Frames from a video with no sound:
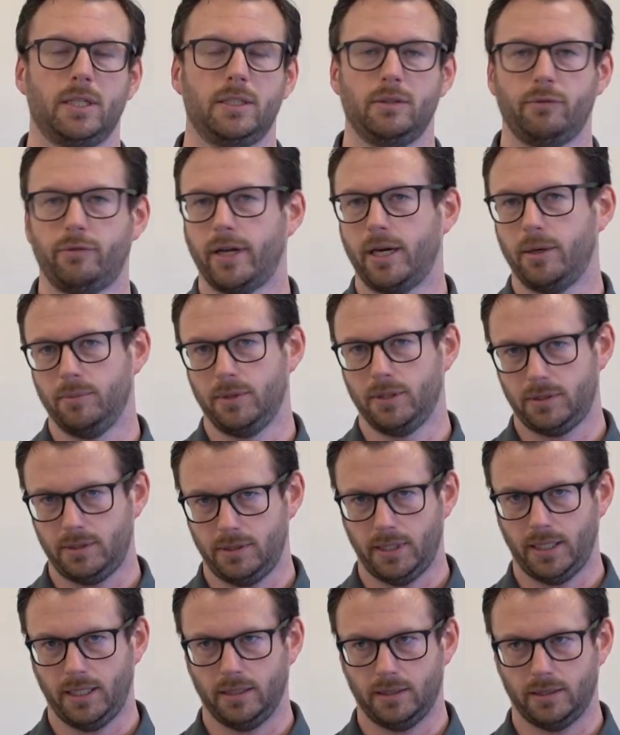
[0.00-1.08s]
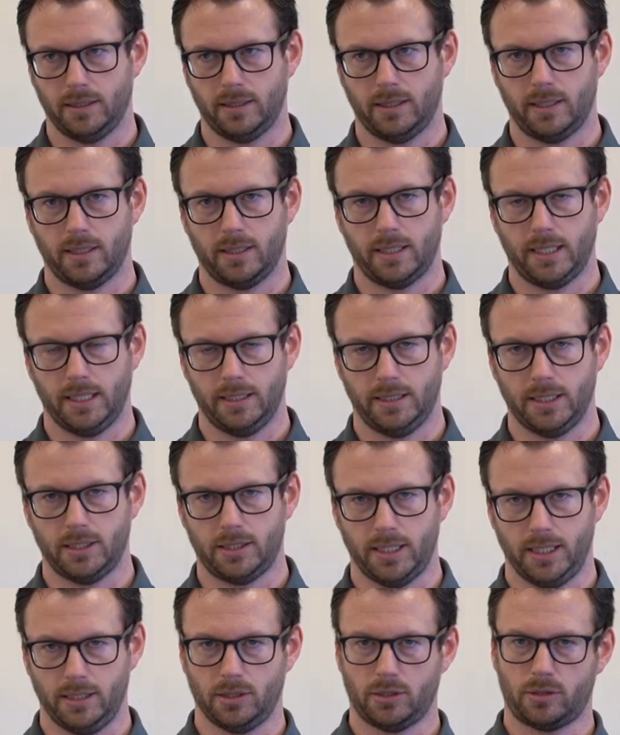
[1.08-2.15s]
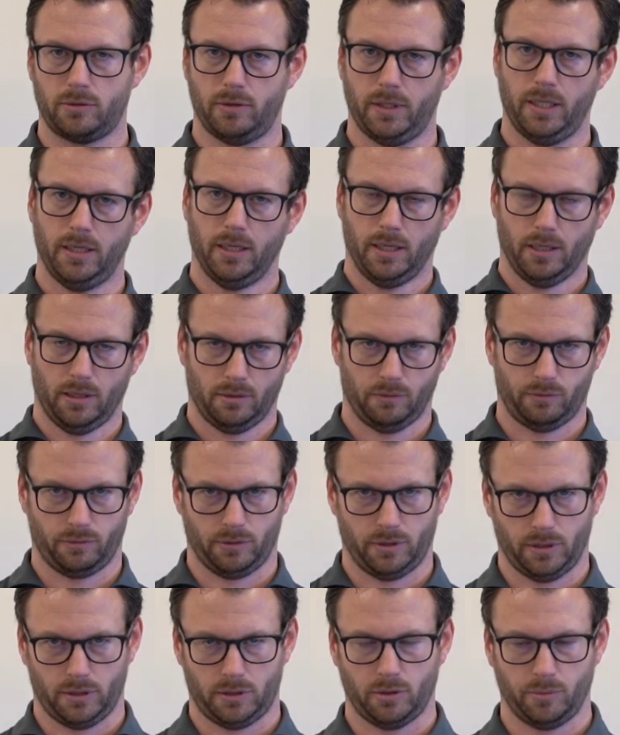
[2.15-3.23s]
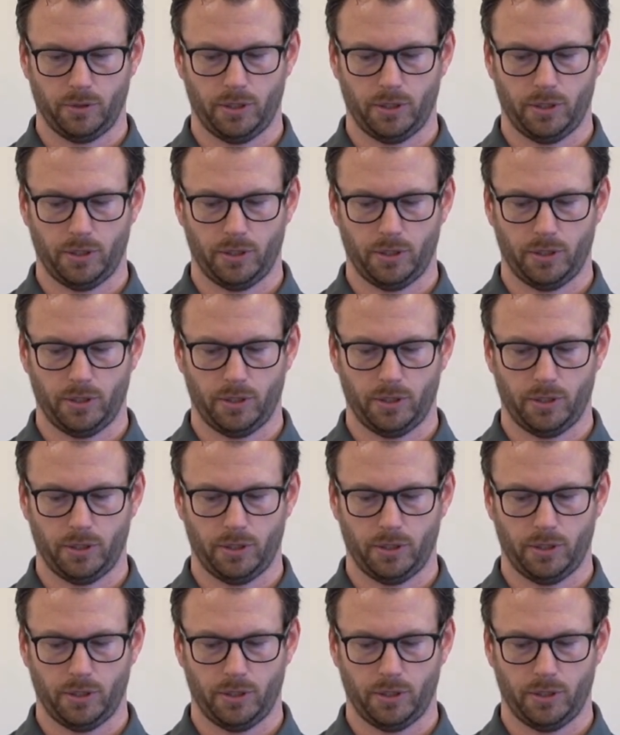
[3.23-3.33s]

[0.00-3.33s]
development in this industry for the